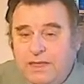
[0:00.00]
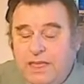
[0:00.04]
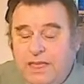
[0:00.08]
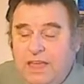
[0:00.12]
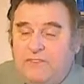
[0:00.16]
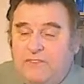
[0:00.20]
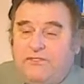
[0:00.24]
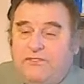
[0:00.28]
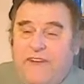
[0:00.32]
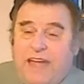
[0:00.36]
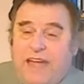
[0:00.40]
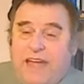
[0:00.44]

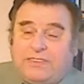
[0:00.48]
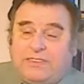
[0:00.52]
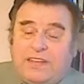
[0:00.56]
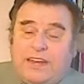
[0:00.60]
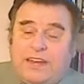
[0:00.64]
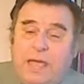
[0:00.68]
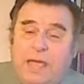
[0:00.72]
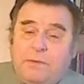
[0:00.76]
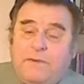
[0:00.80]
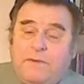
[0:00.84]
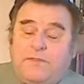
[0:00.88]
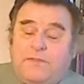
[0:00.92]
In fact, the
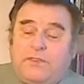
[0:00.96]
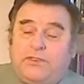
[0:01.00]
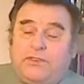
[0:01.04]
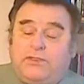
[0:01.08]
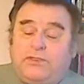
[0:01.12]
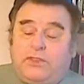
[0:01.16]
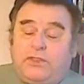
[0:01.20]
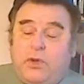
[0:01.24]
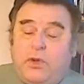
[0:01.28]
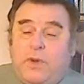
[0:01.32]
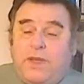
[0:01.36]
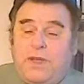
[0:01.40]
name of the
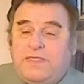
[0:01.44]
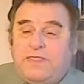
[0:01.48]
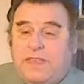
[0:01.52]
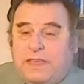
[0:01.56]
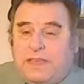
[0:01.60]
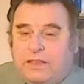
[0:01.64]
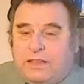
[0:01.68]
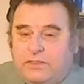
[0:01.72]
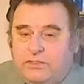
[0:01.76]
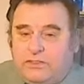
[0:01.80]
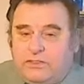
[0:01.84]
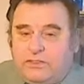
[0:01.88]
Sioux
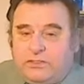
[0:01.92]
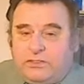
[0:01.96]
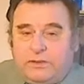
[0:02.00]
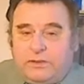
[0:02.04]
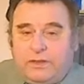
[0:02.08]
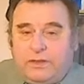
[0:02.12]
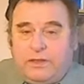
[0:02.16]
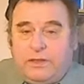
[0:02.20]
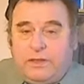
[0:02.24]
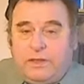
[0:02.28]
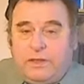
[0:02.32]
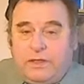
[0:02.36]
Indians
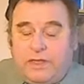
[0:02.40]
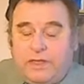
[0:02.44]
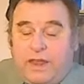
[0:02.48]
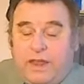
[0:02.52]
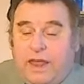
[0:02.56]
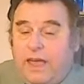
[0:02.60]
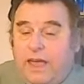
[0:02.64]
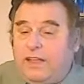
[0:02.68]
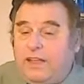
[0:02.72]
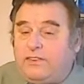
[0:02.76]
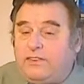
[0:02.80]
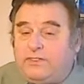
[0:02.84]
that
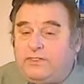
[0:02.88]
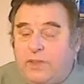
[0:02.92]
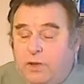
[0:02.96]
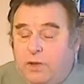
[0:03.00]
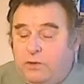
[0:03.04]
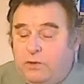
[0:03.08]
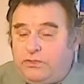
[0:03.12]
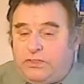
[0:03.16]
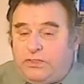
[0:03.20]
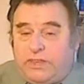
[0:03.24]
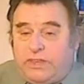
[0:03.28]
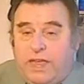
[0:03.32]
I
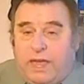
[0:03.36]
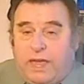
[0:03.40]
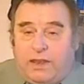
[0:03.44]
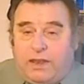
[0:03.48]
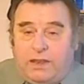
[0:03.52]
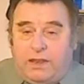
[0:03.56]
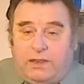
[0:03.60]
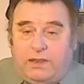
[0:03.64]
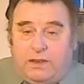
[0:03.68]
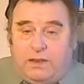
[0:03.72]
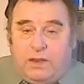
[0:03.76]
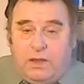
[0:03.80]

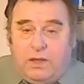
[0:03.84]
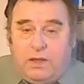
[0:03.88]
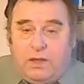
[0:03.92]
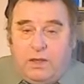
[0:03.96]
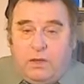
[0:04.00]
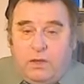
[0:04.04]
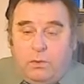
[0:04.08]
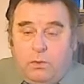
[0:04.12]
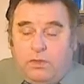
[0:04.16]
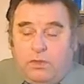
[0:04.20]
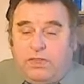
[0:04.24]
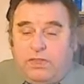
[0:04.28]
associated
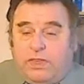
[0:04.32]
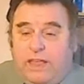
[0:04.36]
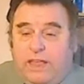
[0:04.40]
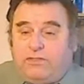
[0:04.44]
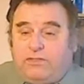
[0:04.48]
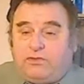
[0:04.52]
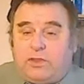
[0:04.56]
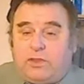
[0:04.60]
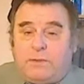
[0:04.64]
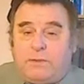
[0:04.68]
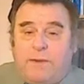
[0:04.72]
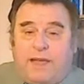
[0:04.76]
with
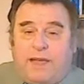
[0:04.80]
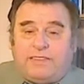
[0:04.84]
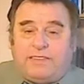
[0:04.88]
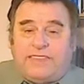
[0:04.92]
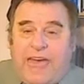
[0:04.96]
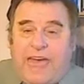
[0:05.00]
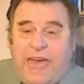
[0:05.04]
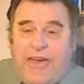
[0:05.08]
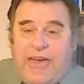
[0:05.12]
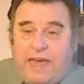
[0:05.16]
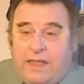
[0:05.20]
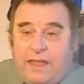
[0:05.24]
eastern
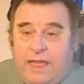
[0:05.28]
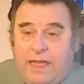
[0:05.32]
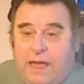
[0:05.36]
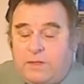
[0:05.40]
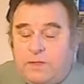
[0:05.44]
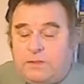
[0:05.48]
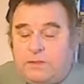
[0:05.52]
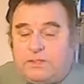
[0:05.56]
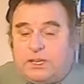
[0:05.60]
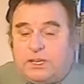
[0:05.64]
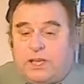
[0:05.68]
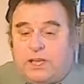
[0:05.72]
Montana
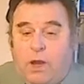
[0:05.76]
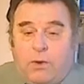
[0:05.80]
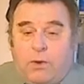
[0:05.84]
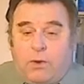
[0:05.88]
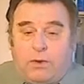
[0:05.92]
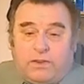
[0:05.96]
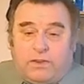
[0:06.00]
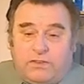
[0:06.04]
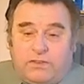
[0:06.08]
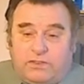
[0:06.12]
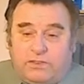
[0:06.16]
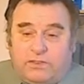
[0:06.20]
and the
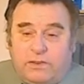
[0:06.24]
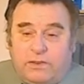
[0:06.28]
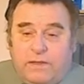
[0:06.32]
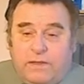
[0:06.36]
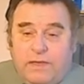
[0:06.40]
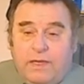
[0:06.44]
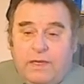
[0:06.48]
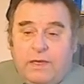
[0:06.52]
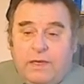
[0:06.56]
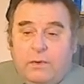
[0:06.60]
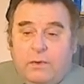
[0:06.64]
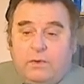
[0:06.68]
Dakotas
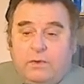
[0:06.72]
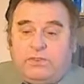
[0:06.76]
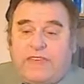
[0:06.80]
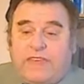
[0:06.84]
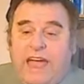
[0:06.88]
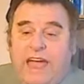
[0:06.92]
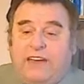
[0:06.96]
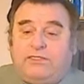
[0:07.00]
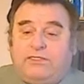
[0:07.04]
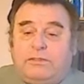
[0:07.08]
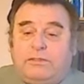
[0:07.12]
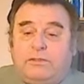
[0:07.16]
was
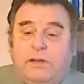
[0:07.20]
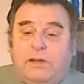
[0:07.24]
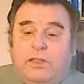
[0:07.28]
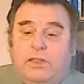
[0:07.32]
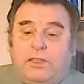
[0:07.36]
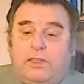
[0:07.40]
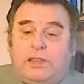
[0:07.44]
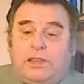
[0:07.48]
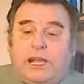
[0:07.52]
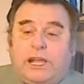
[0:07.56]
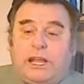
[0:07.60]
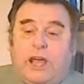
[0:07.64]
actually the
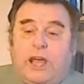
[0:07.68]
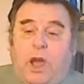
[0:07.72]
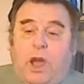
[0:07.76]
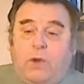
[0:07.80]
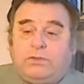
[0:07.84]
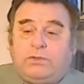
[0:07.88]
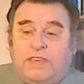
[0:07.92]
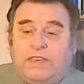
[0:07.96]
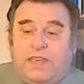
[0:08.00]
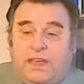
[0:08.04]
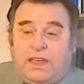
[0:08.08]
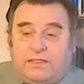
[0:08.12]

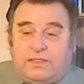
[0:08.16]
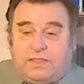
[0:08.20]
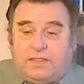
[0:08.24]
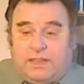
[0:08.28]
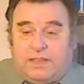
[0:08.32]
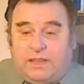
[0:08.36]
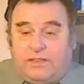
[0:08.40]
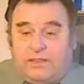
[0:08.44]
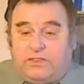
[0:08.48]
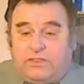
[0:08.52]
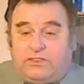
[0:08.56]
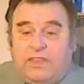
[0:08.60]
Lakota
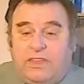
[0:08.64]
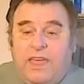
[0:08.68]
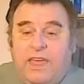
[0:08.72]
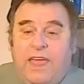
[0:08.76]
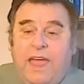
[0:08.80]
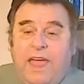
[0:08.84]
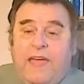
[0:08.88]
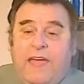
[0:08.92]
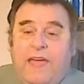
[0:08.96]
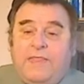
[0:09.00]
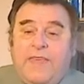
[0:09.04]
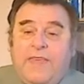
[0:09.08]
Indians,
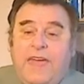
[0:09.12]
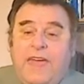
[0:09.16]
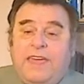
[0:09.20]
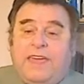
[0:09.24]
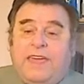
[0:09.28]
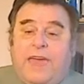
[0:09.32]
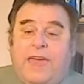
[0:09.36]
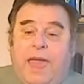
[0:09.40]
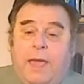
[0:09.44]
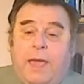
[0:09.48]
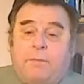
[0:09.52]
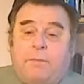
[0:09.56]
and they
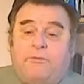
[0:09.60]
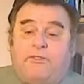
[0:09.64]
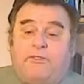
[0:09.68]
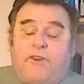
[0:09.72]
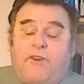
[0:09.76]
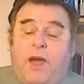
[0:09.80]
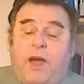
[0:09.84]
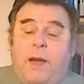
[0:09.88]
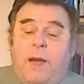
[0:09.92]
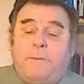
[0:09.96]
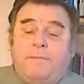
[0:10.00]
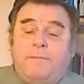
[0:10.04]
came
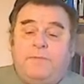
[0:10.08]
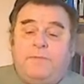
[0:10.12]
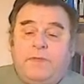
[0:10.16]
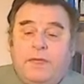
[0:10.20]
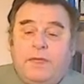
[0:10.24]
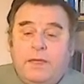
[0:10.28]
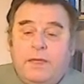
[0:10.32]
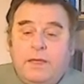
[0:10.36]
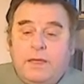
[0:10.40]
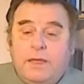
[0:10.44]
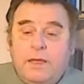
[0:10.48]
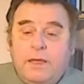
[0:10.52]
from
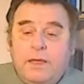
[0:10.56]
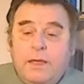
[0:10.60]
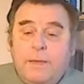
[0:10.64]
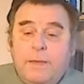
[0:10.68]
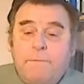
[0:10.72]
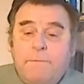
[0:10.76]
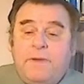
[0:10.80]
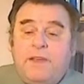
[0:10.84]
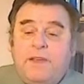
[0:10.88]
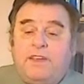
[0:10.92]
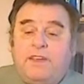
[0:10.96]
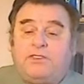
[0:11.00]

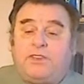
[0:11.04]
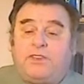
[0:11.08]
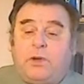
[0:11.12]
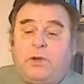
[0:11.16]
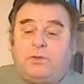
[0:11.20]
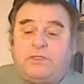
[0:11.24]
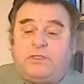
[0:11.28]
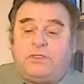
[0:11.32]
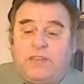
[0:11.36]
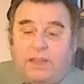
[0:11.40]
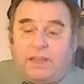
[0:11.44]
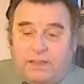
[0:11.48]

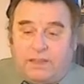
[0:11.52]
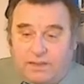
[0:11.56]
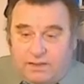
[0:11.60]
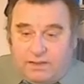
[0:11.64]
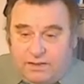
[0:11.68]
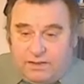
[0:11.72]
Minnesota.